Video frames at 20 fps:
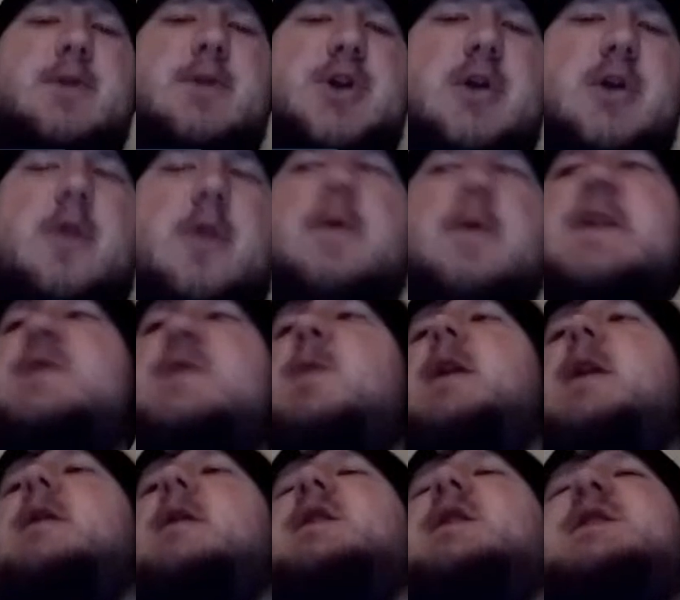sugary
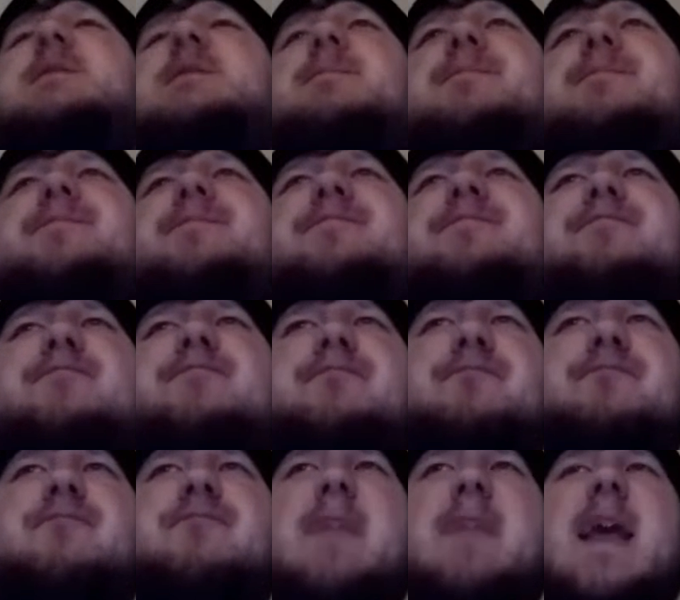sweetness.
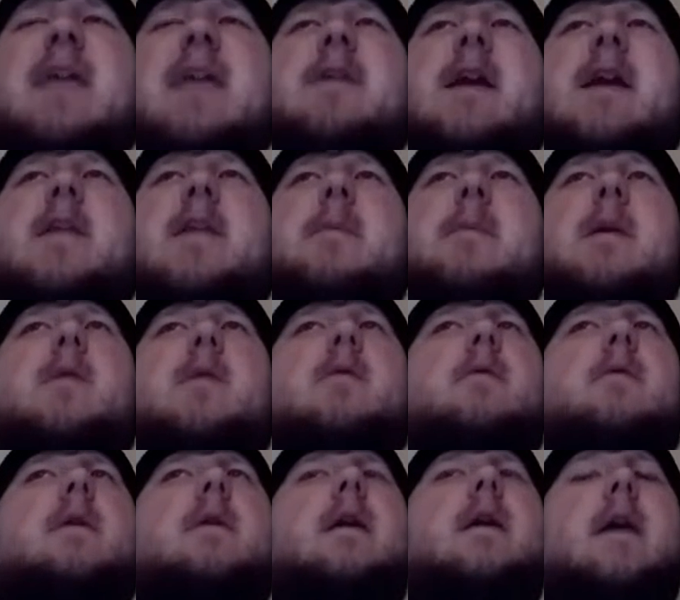And then in the
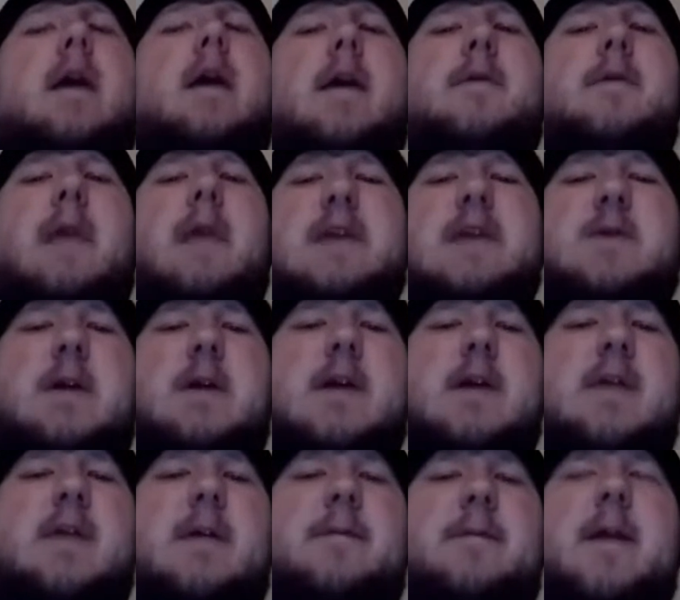middle, that's where you
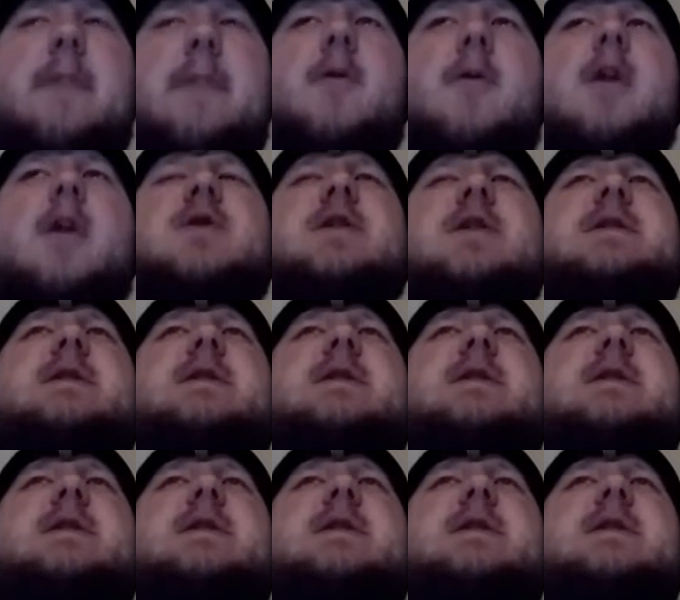get that flavor I just